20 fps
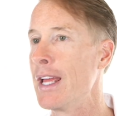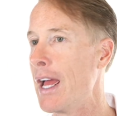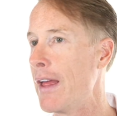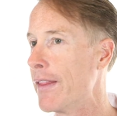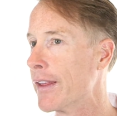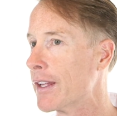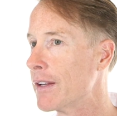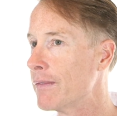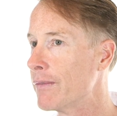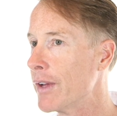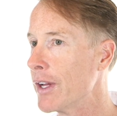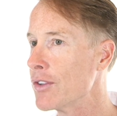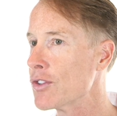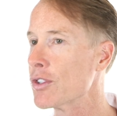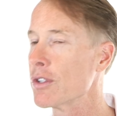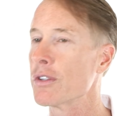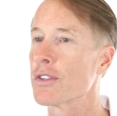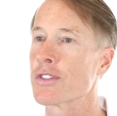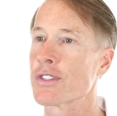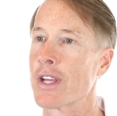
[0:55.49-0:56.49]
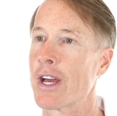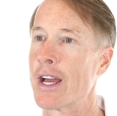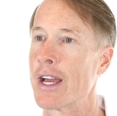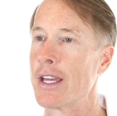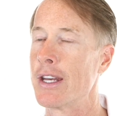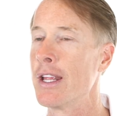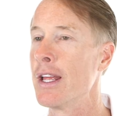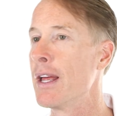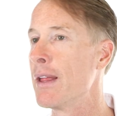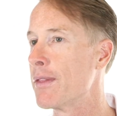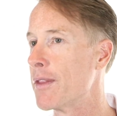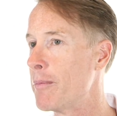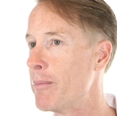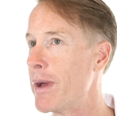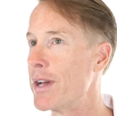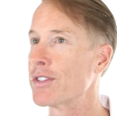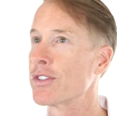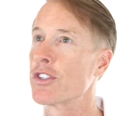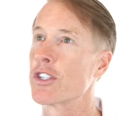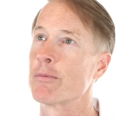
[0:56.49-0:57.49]
And the conventional side, the
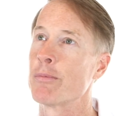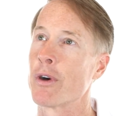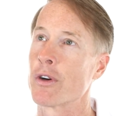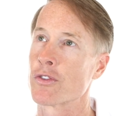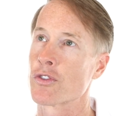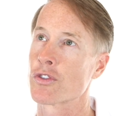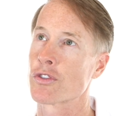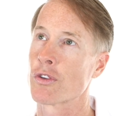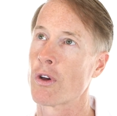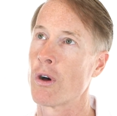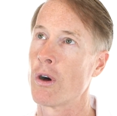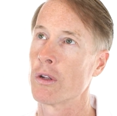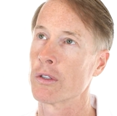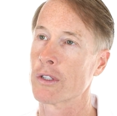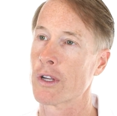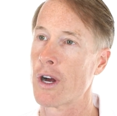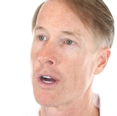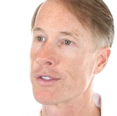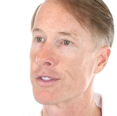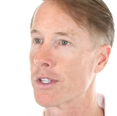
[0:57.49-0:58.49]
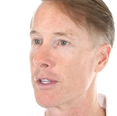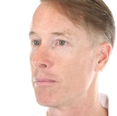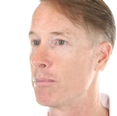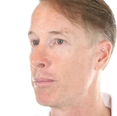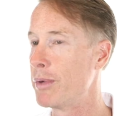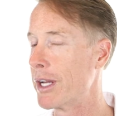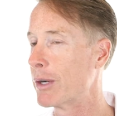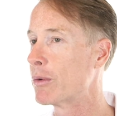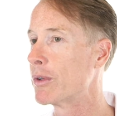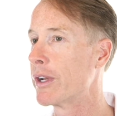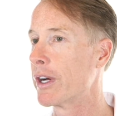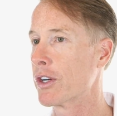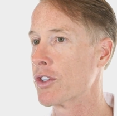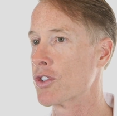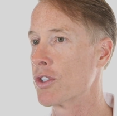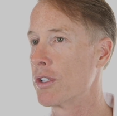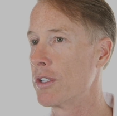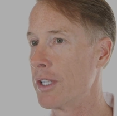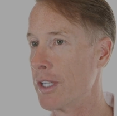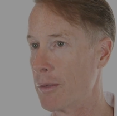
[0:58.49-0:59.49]
message about salt causing a big
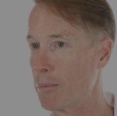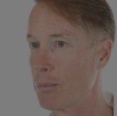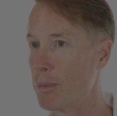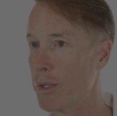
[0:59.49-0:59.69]
reduction in